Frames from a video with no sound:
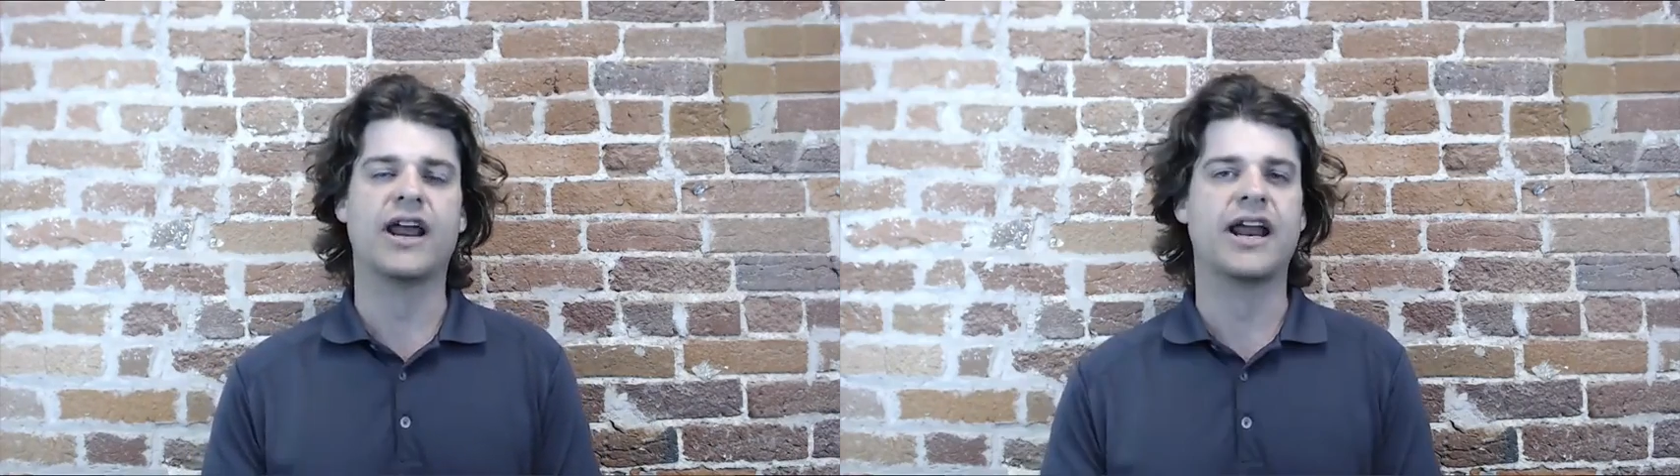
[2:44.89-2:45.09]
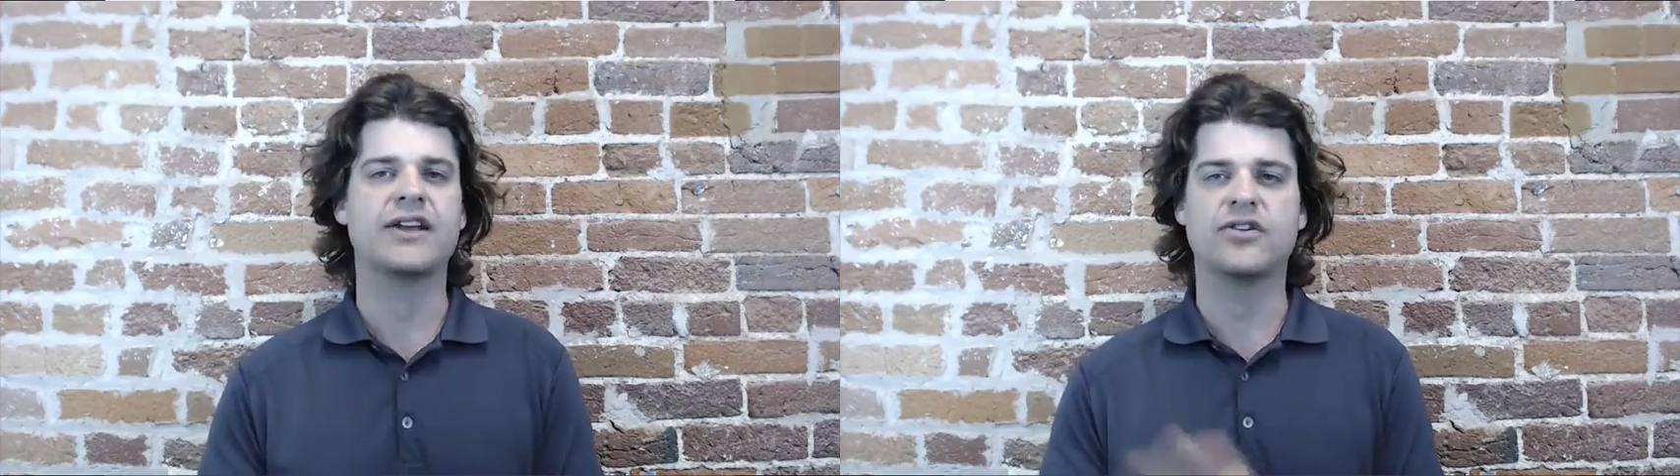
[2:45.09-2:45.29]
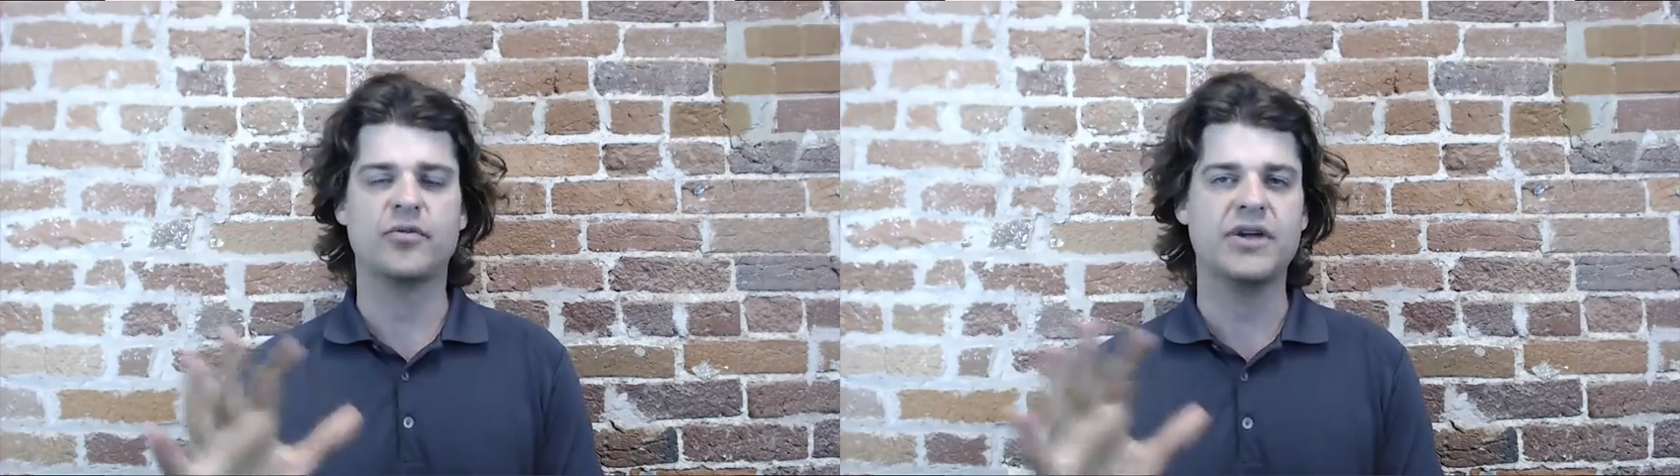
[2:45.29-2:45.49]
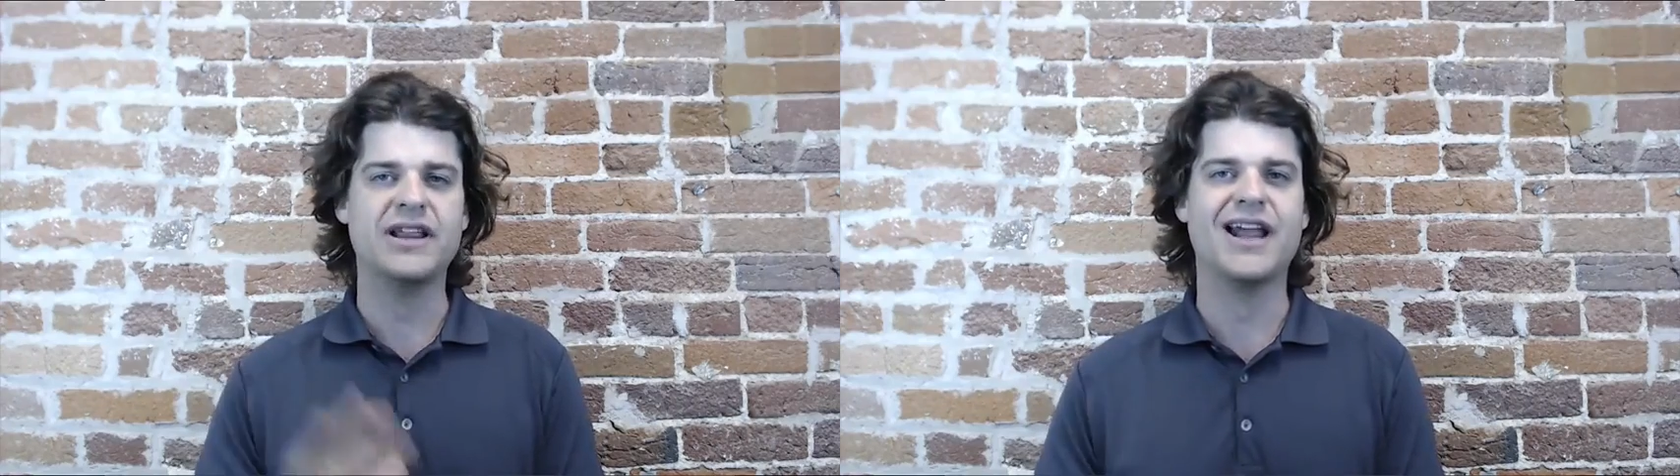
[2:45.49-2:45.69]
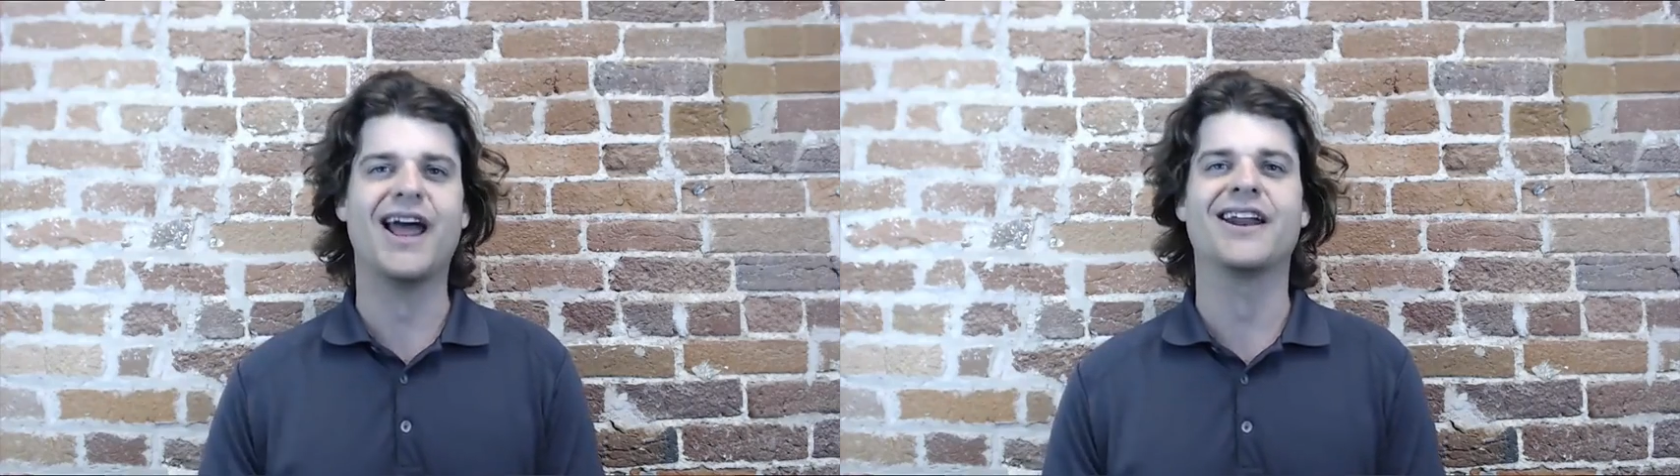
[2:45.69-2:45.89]
and I don't mean
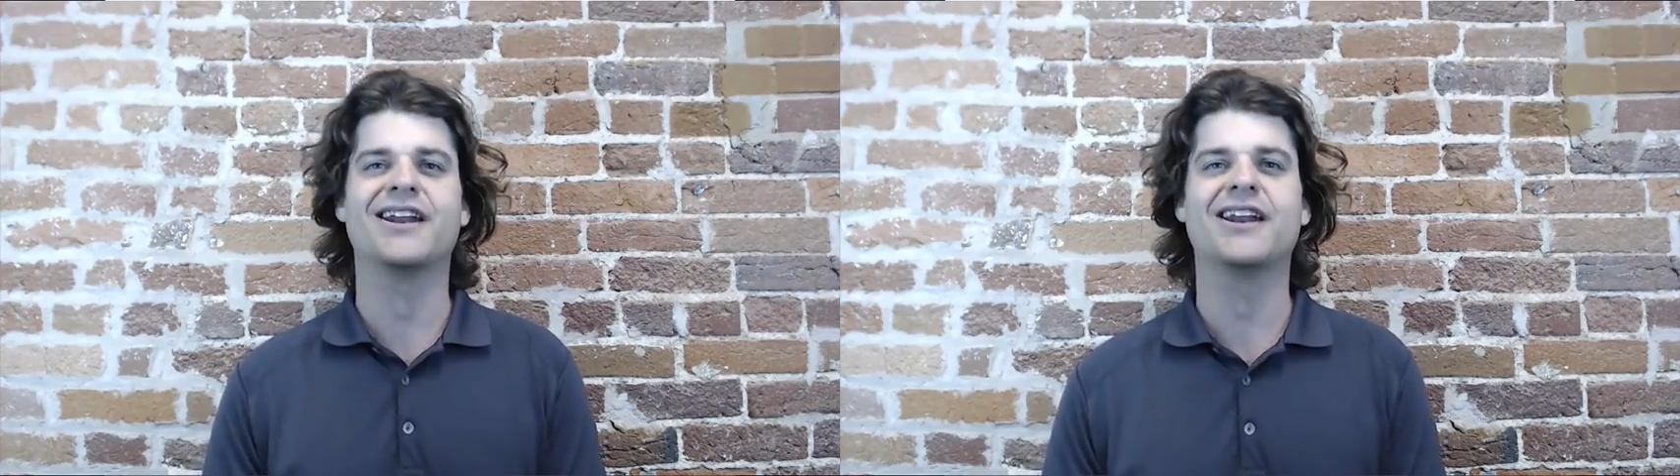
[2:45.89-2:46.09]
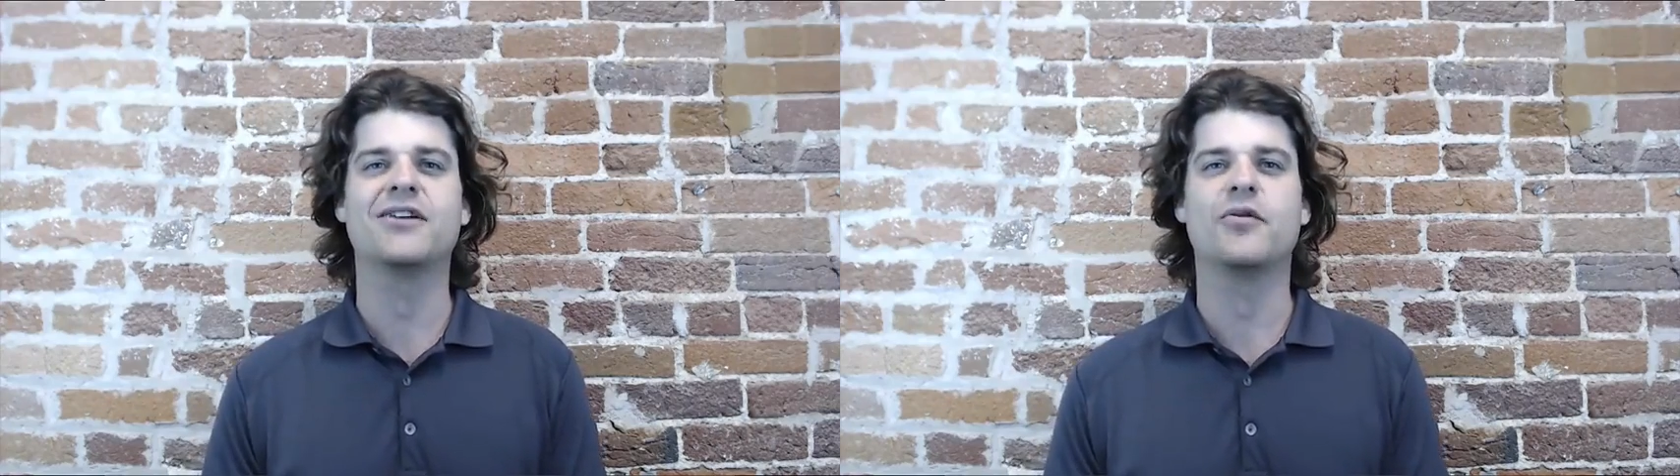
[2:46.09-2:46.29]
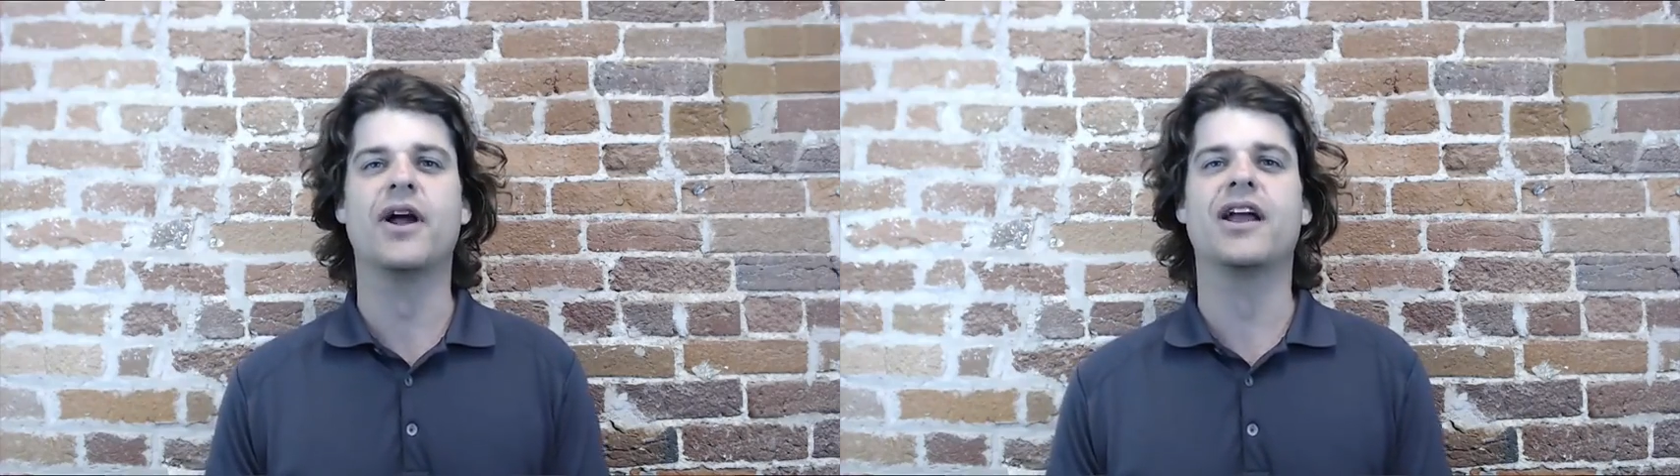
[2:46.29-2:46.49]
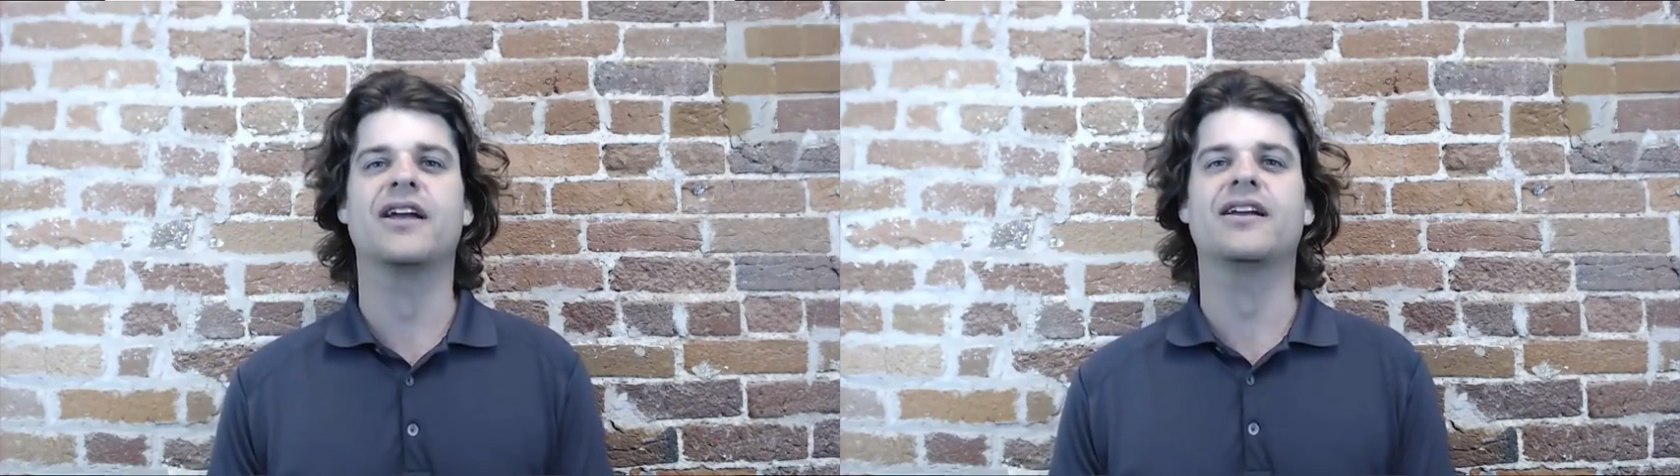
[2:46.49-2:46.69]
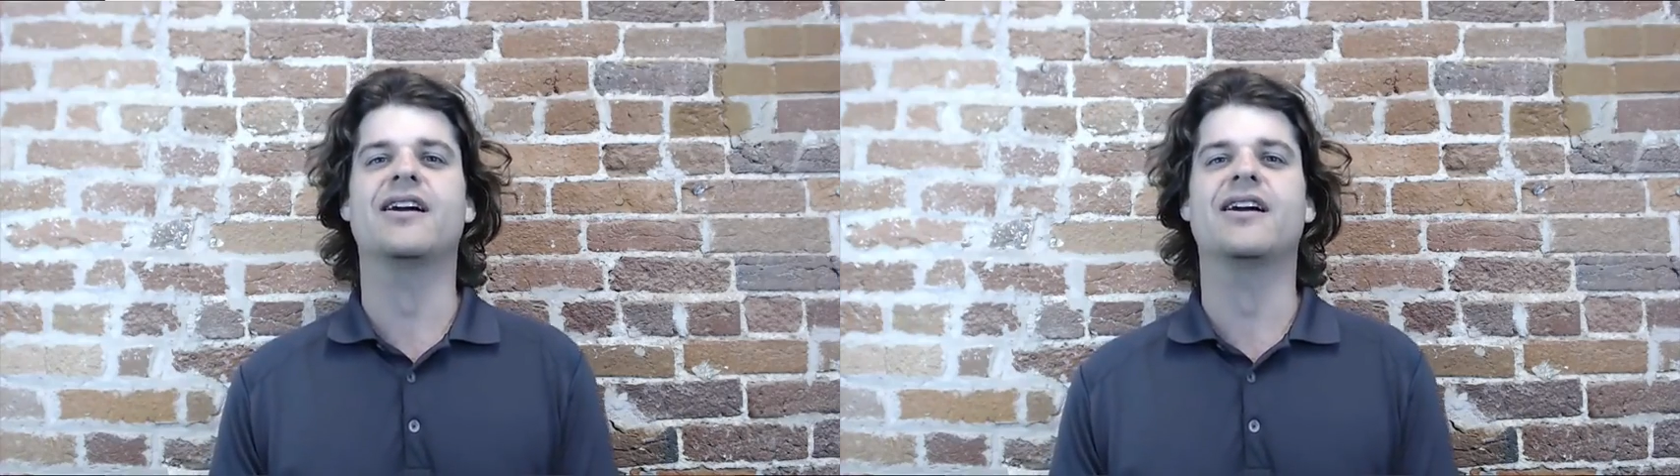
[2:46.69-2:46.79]
that in any way